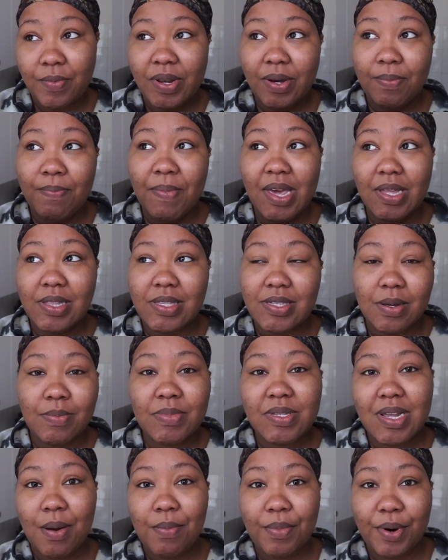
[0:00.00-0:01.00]
We made
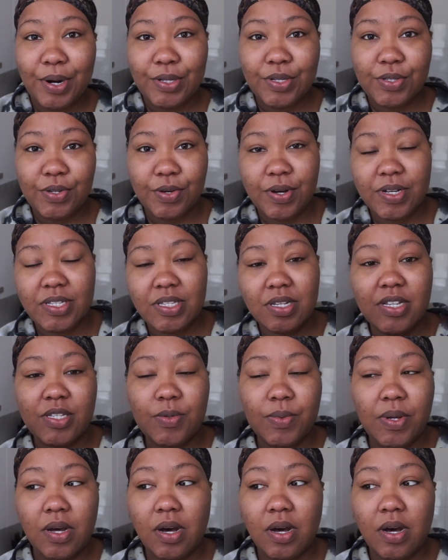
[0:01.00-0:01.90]
some tambran sauce because we